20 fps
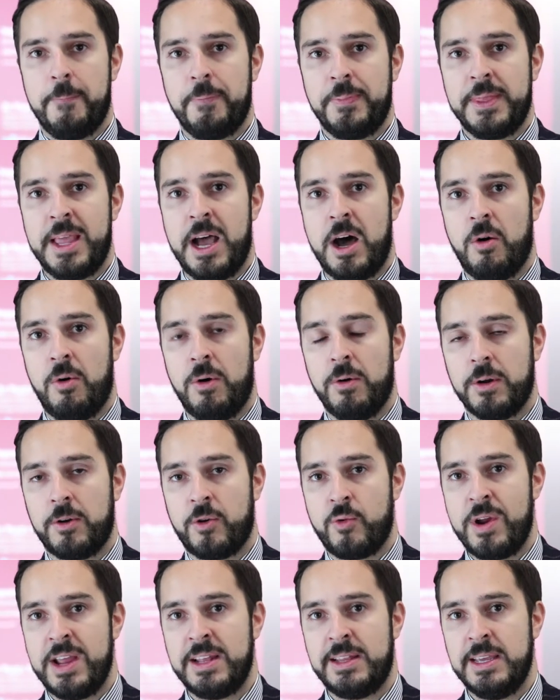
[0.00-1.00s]
now,
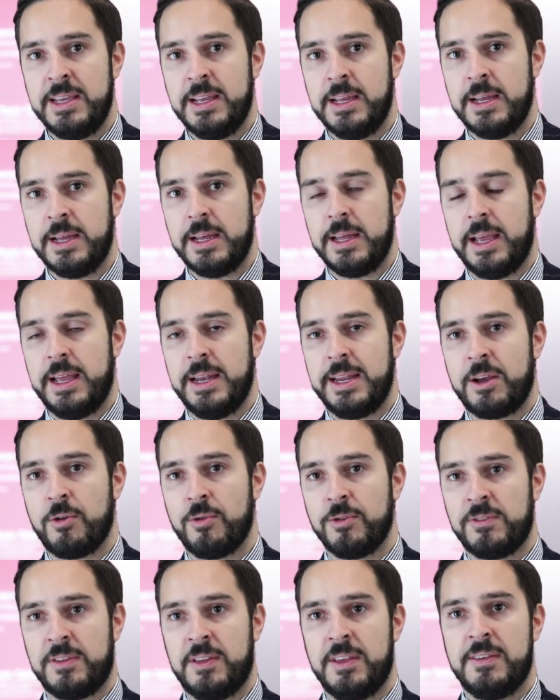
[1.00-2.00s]
creating an
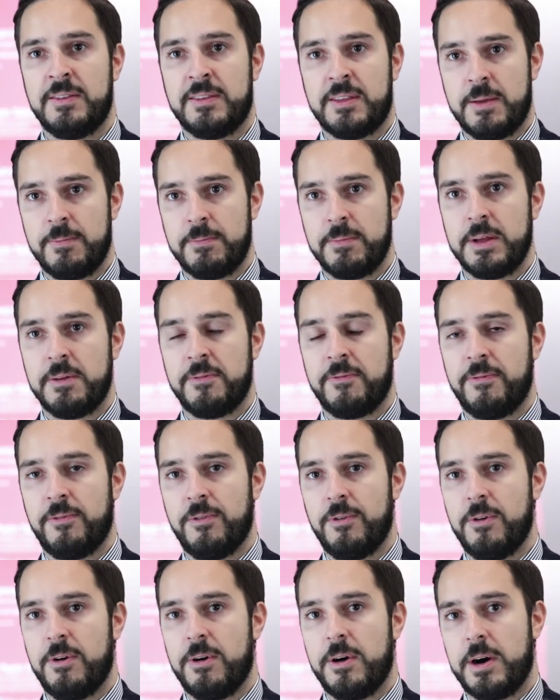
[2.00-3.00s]
ecosystem
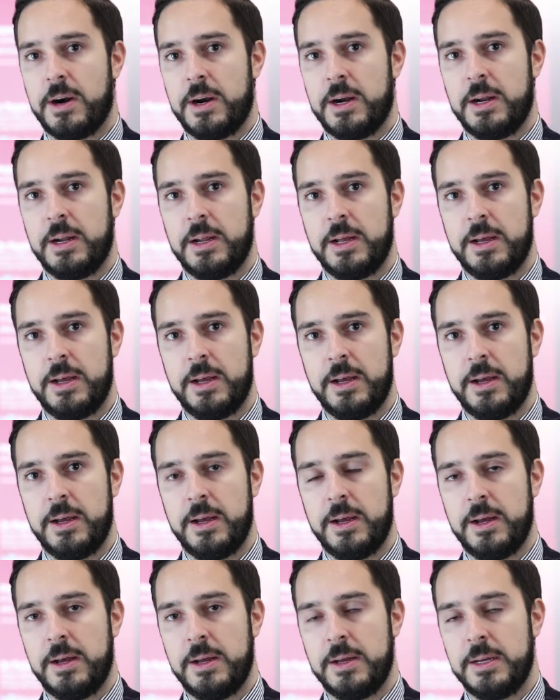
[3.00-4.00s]
for,
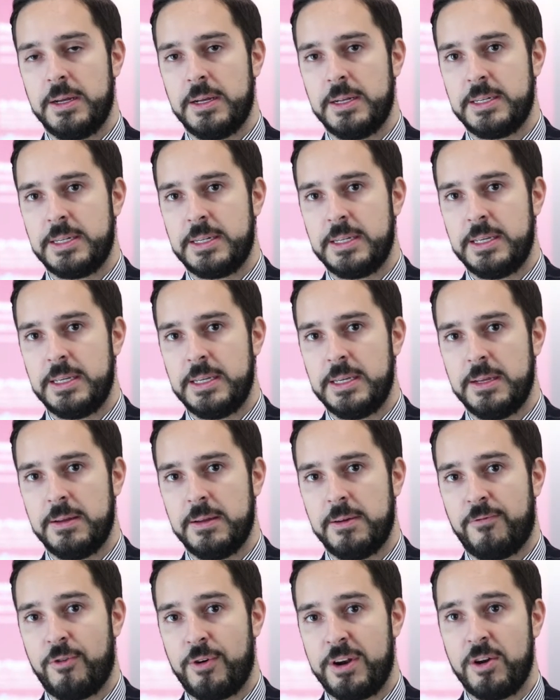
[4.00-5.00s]
the,
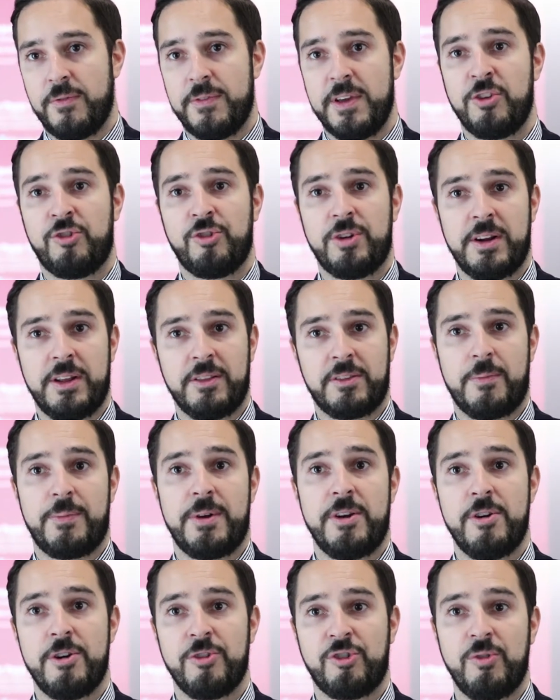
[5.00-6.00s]
for innovation and
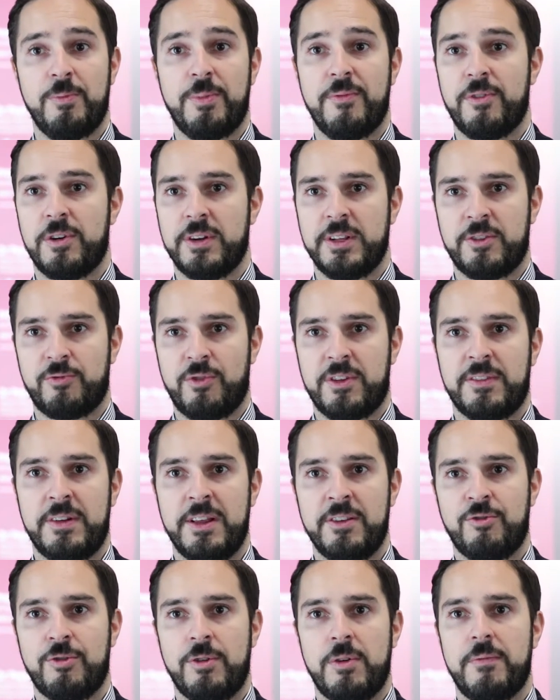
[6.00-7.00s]
entrepreneurship, for the
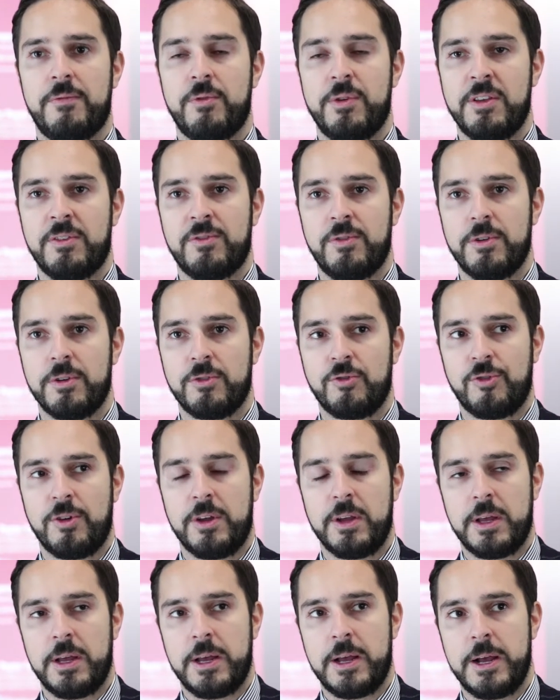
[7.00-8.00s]
translation of research
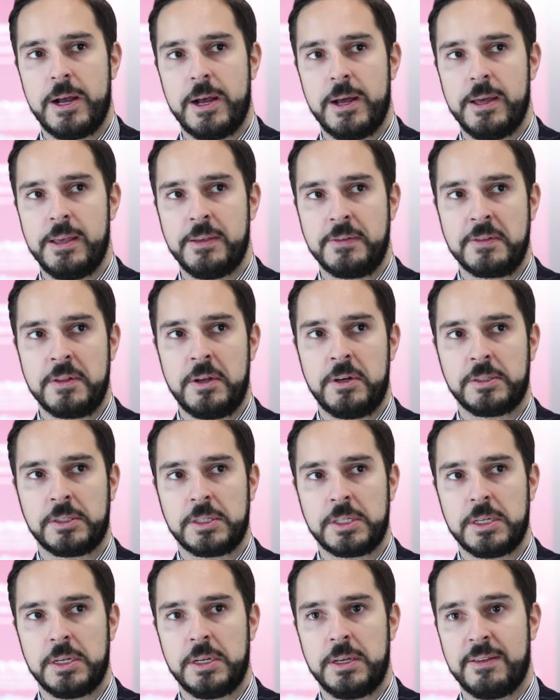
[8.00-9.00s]
is,
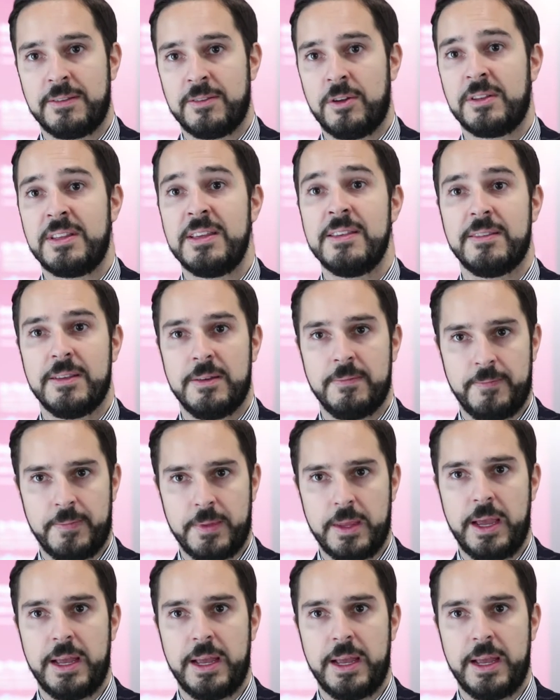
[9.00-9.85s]
not, is not easy.